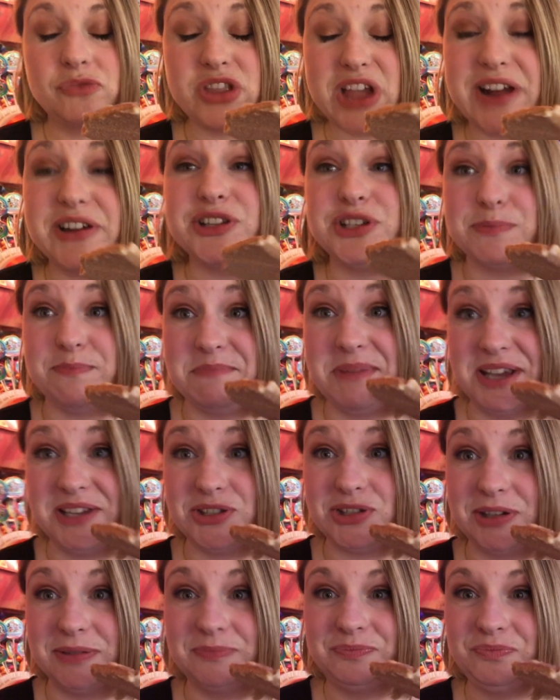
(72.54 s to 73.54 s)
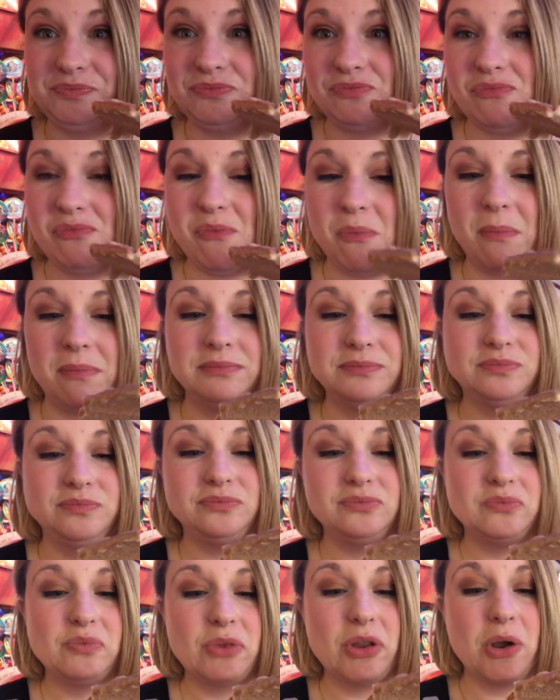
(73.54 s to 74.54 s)
That is amazing.
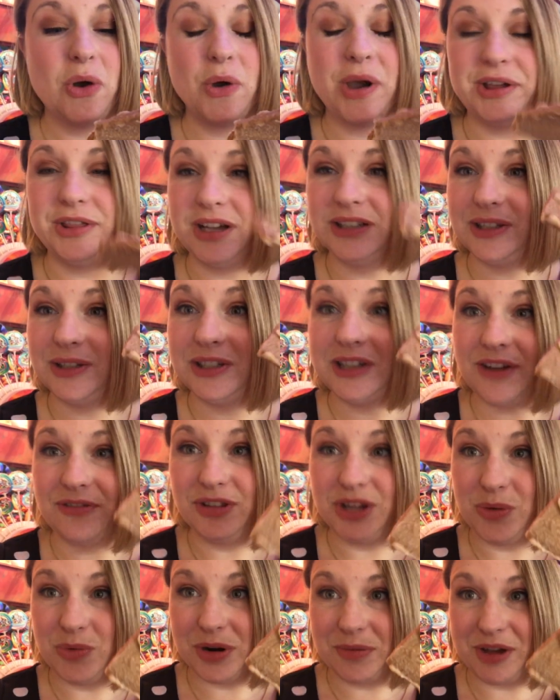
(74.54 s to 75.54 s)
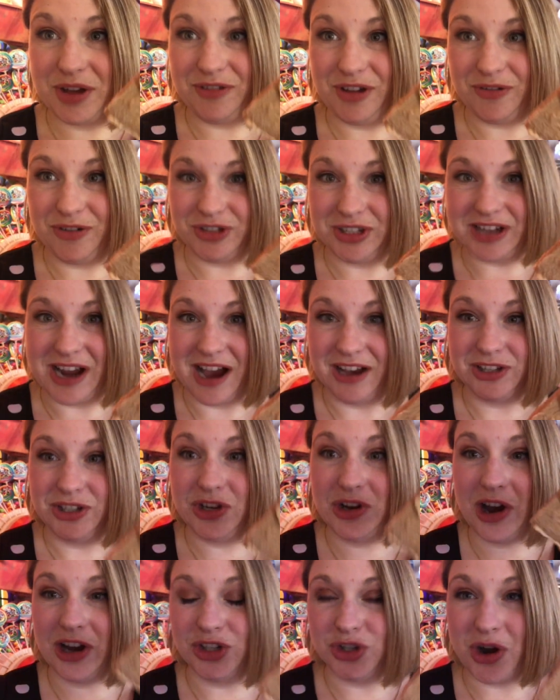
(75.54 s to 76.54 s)
Okay, that's definitely one of my favorite snacks.
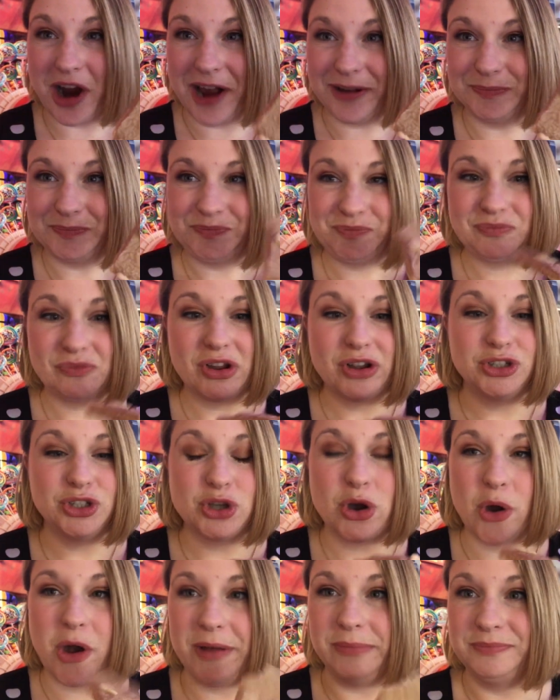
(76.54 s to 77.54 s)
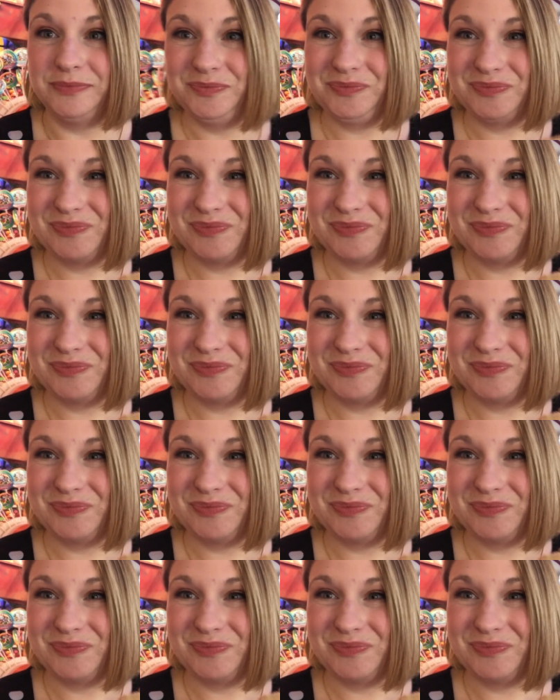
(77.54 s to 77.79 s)
You gotta try it. So good.